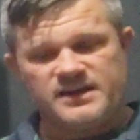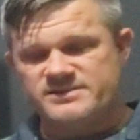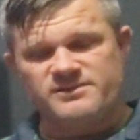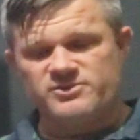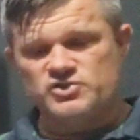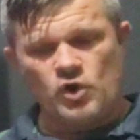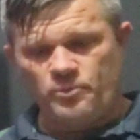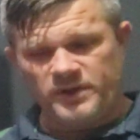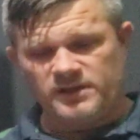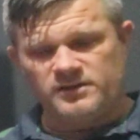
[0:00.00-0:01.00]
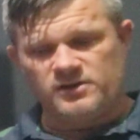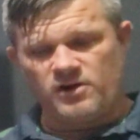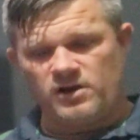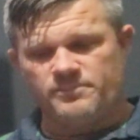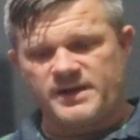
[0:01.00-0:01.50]
as there is no picking the
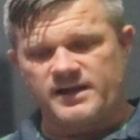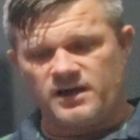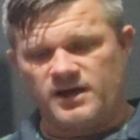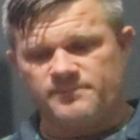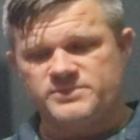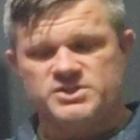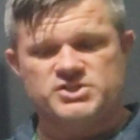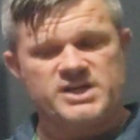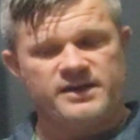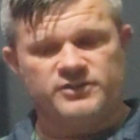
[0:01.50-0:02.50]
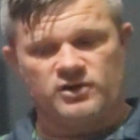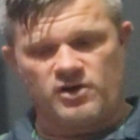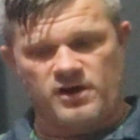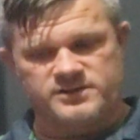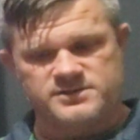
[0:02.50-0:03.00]
card back up to check the
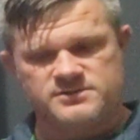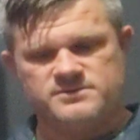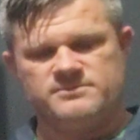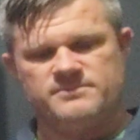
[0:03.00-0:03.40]
costs.